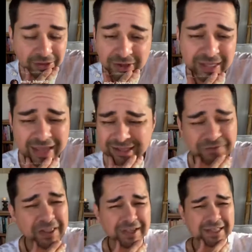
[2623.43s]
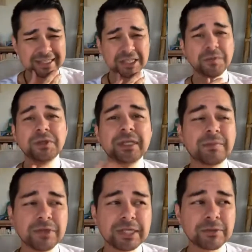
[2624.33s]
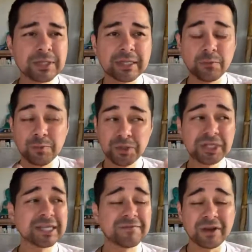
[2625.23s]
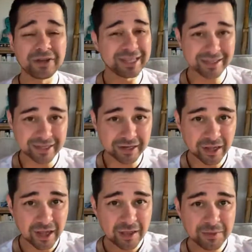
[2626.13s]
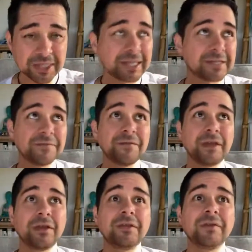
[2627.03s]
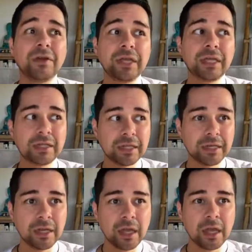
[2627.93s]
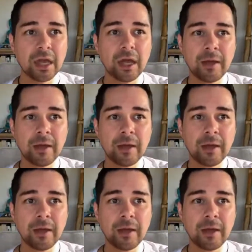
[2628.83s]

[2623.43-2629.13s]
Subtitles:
Yeah, you can. Yeah, definitely can listen to music. Music is very healing. Music is very, very healing.